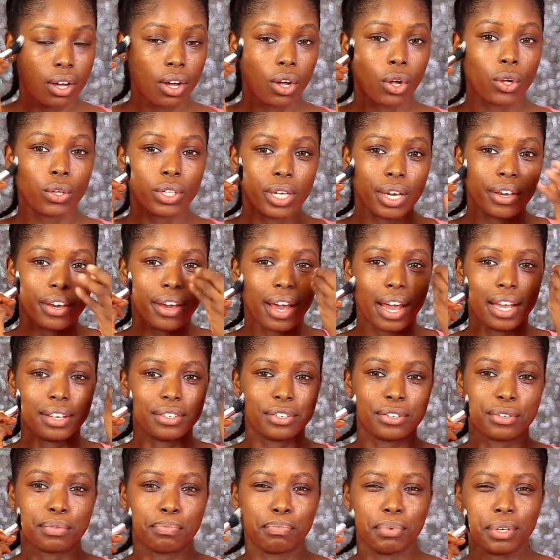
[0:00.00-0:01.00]
Under your eyes
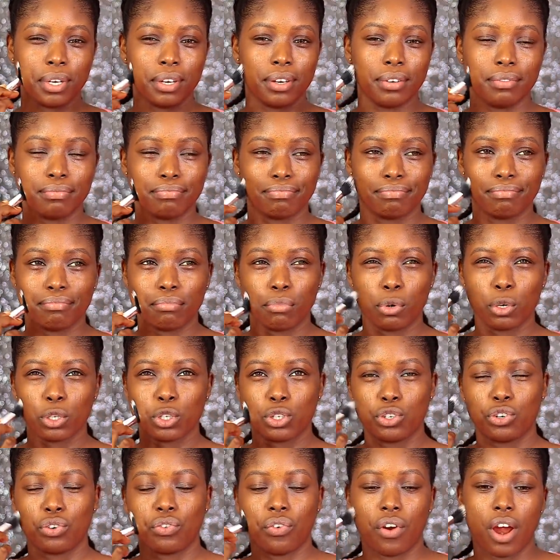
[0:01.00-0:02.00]
should be
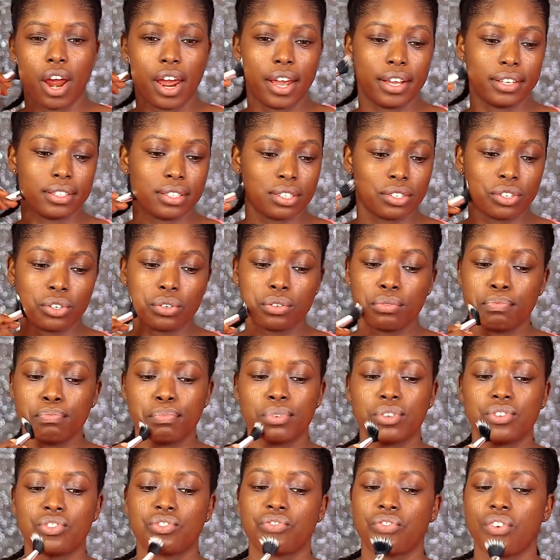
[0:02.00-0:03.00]
moisturized, it shouldn't
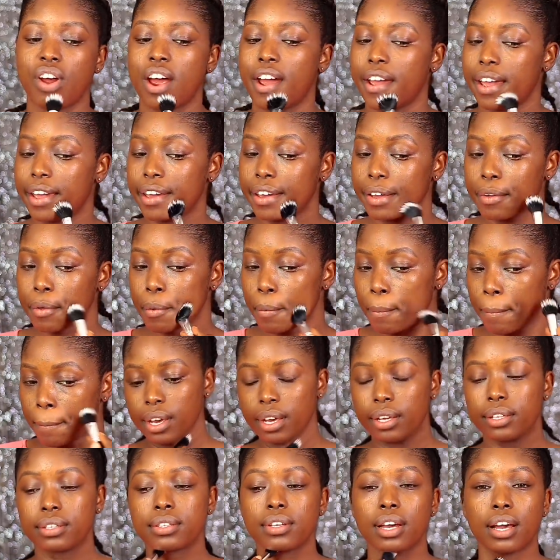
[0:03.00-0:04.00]
be dry.
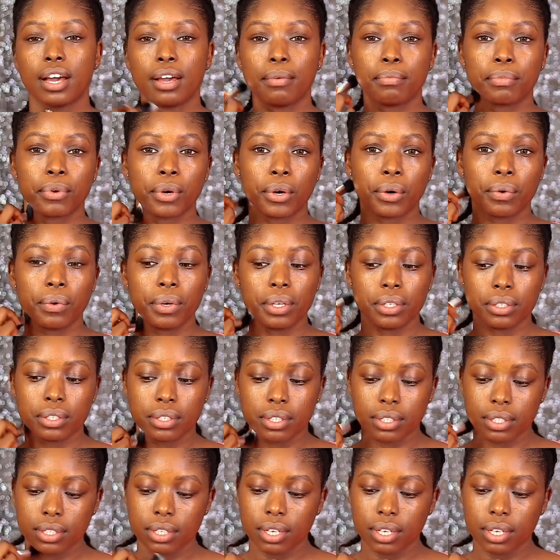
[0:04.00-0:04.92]
Next, I'm going to